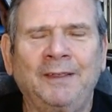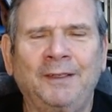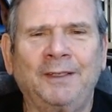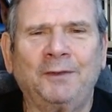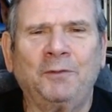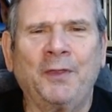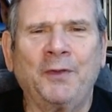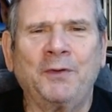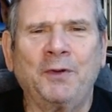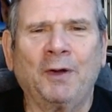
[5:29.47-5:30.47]
Uh,
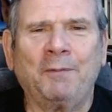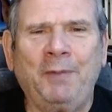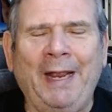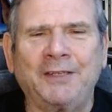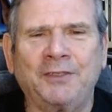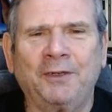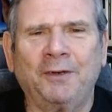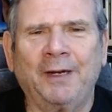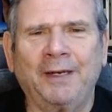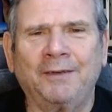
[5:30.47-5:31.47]
whether you're a
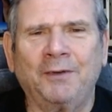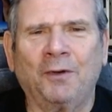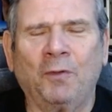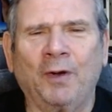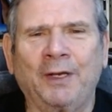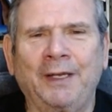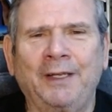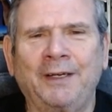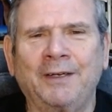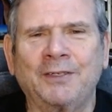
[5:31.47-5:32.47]
pastor and you're working
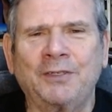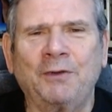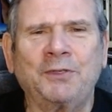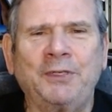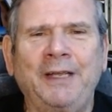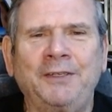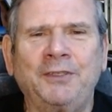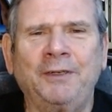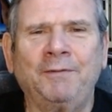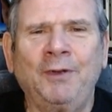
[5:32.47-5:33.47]
in an
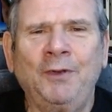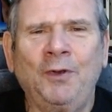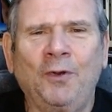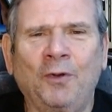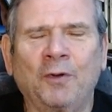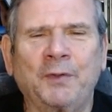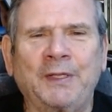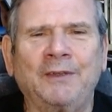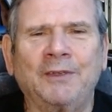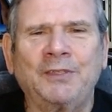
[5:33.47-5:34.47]
association or
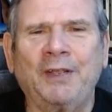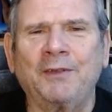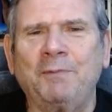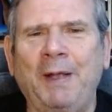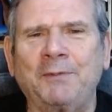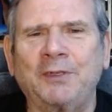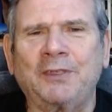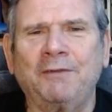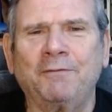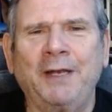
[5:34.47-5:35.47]
within the Southern Baptist
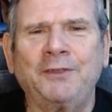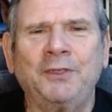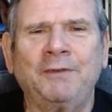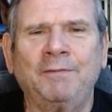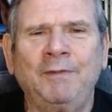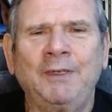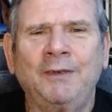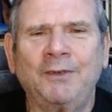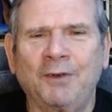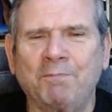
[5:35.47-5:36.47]
Convention,
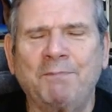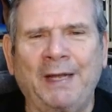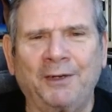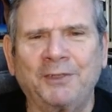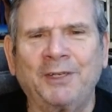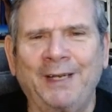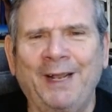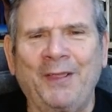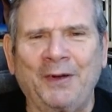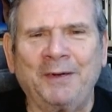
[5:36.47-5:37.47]
you're better
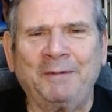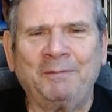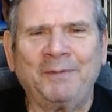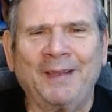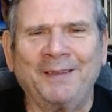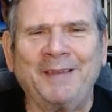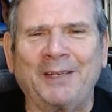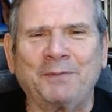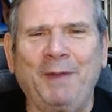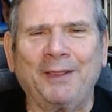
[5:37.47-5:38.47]
together. And
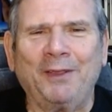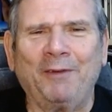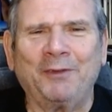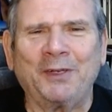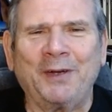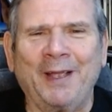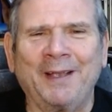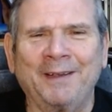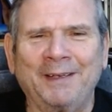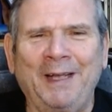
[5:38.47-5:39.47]
that's my thought for the
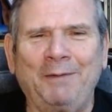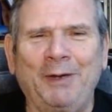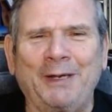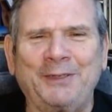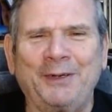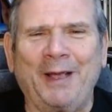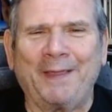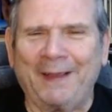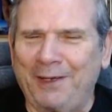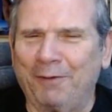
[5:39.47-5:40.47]
day. God bless you, and I
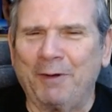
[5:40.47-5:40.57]
think you'll